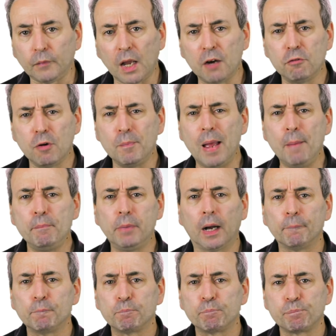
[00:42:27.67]
And remember
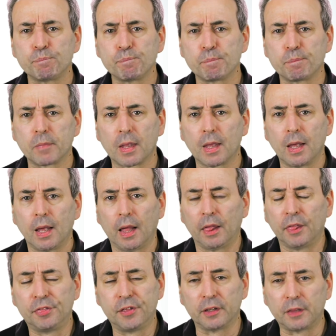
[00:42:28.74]

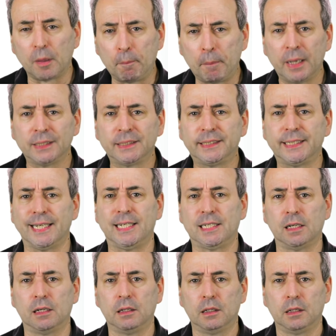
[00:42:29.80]
that the
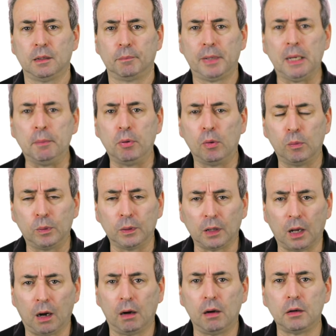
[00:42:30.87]
position people will
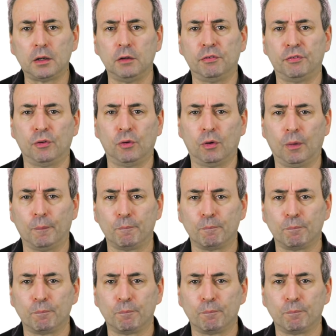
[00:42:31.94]
argue for